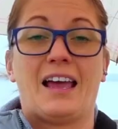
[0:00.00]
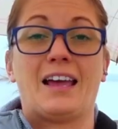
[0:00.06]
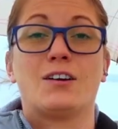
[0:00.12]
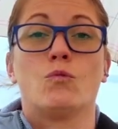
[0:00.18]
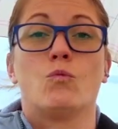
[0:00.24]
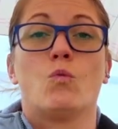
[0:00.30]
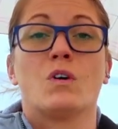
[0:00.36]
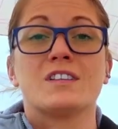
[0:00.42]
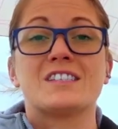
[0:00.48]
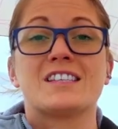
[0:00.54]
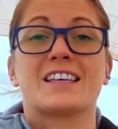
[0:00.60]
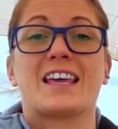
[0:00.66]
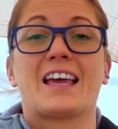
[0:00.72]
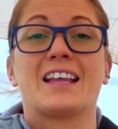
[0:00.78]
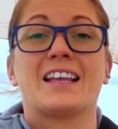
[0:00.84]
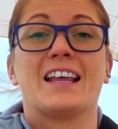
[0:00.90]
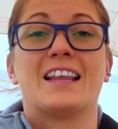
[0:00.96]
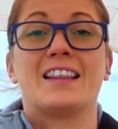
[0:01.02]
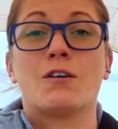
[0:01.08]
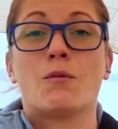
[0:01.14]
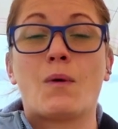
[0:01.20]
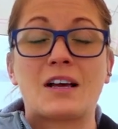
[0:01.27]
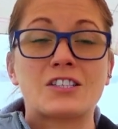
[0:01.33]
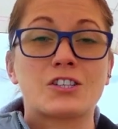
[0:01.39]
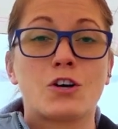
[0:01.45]
and once again, the
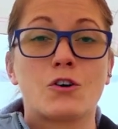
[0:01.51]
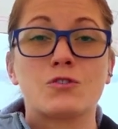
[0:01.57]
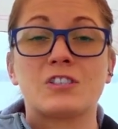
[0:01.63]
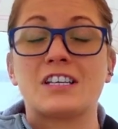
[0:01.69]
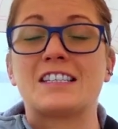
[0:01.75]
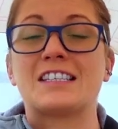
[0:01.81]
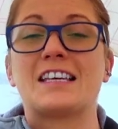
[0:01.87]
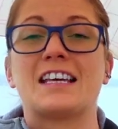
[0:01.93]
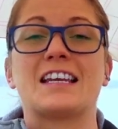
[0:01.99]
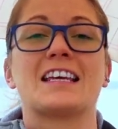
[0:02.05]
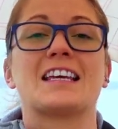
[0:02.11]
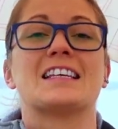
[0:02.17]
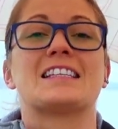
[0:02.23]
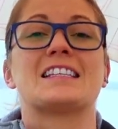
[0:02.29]
west coast is getting